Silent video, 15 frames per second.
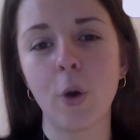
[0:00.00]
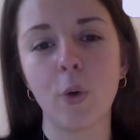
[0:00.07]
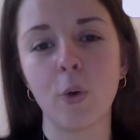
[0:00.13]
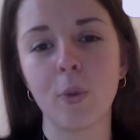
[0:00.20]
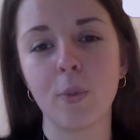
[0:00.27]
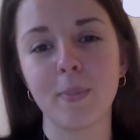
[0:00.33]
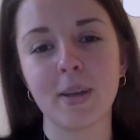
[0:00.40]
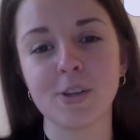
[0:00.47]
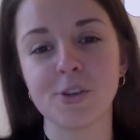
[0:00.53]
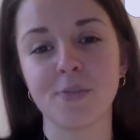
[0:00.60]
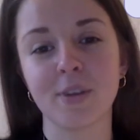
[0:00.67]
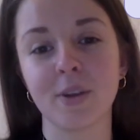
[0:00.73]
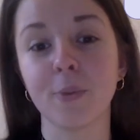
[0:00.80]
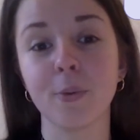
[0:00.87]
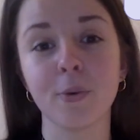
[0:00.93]
or
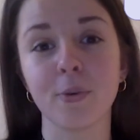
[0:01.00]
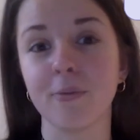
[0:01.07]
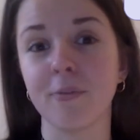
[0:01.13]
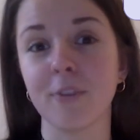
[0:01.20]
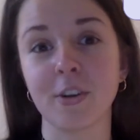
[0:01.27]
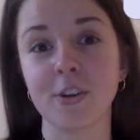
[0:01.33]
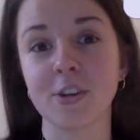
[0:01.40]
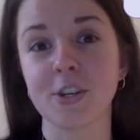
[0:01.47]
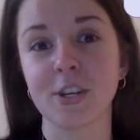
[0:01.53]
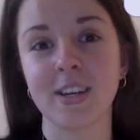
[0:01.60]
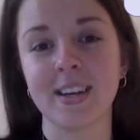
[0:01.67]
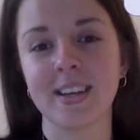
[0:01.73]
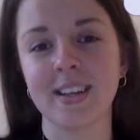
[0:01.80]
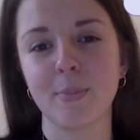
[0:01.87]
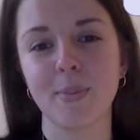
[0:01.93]
measuring organ function
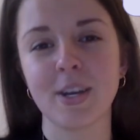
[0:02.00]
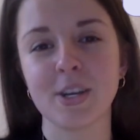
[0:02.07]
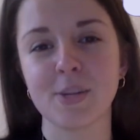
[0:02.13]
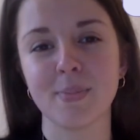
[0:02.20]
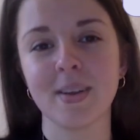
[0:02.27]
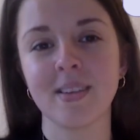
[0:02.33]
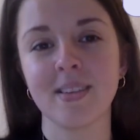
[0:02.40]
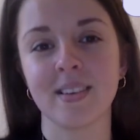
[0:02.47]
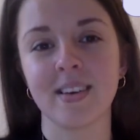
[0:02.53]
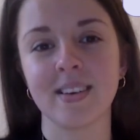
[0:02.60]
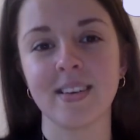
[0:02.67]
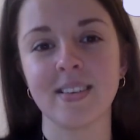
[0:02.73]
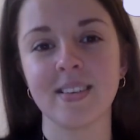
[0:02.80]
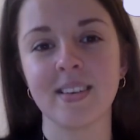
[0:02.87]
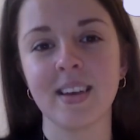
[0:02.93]
at the patient
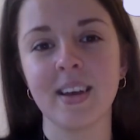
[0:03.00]
bedside.